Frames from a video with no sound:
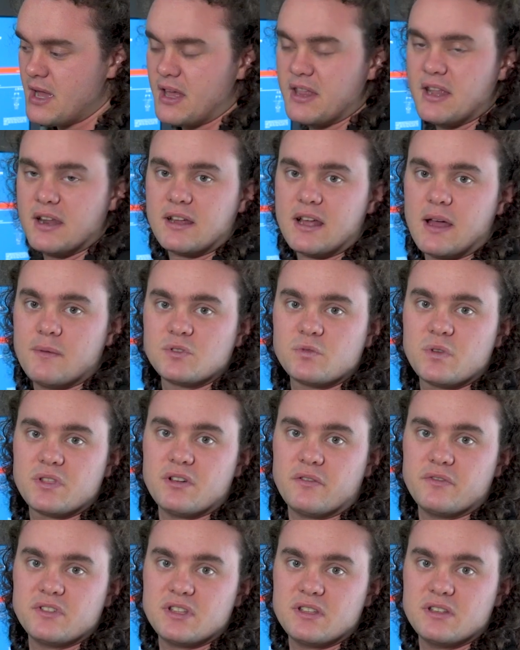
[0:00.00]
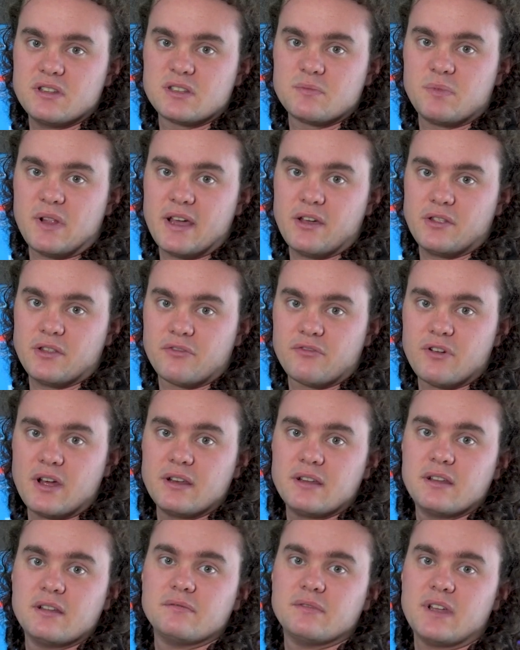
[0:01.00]
then it comes with obviously the display on the
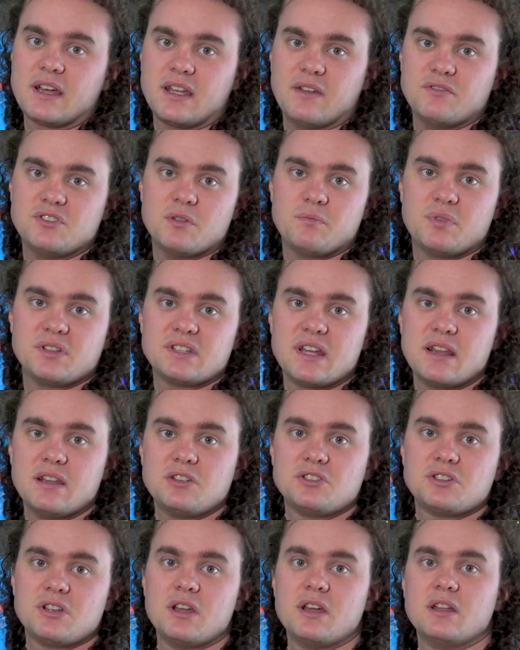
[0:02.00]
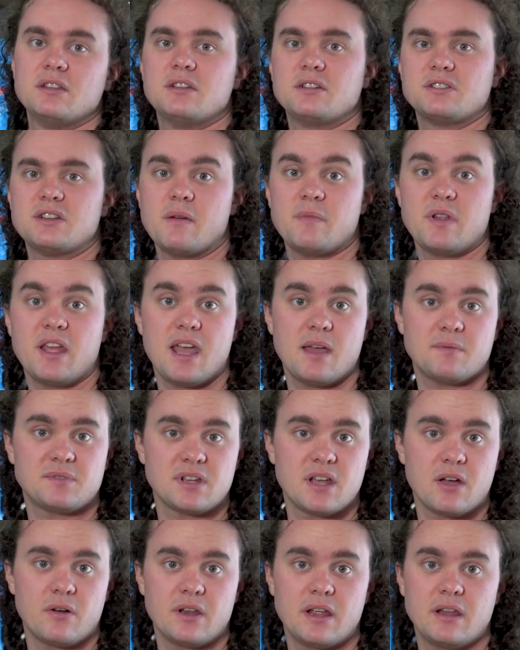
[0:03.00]
front. That gives you a percentage, tells you how many amps
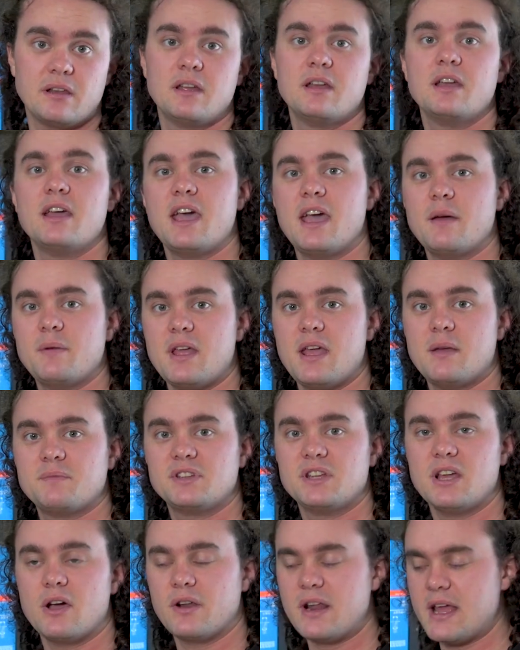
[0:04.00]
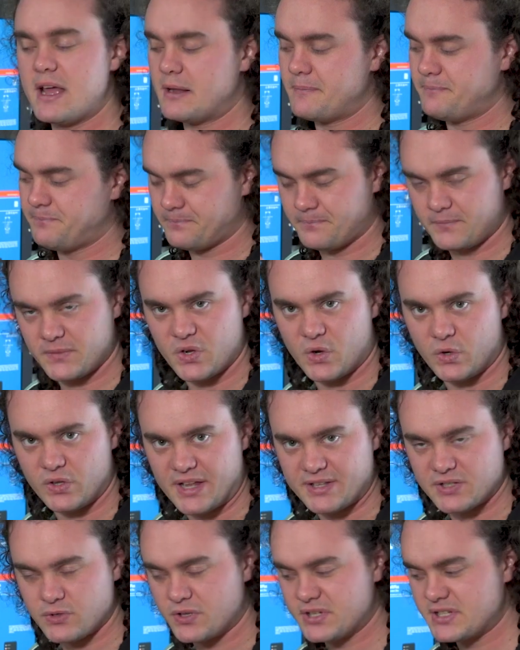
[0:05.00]
are going in, how many amps are going out, all
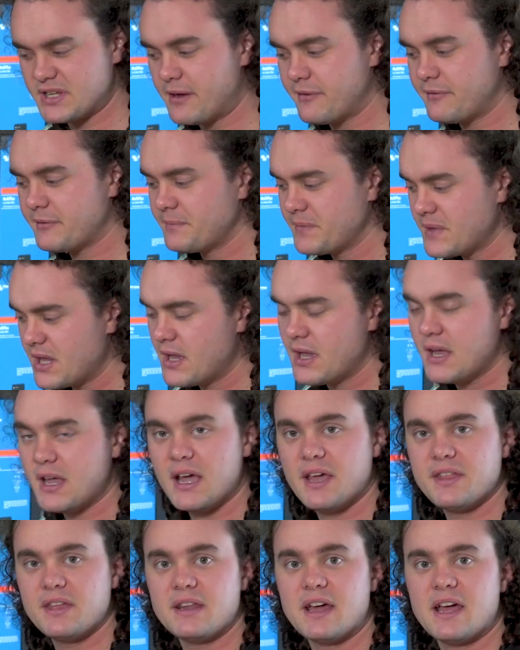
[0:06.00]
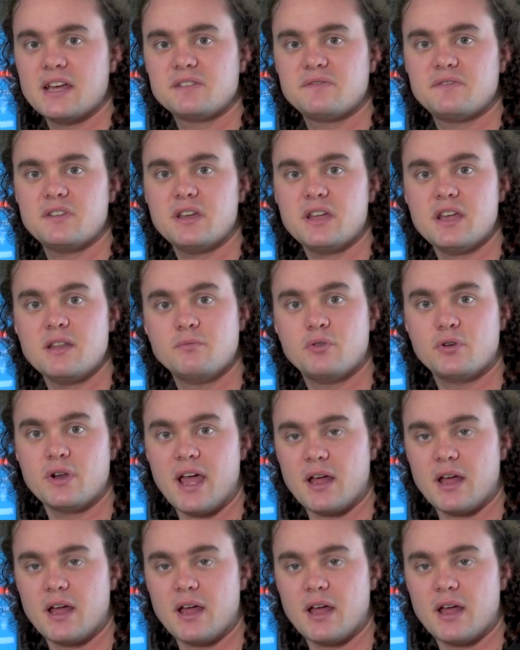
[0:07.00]
that sort of stuff. And then as for your input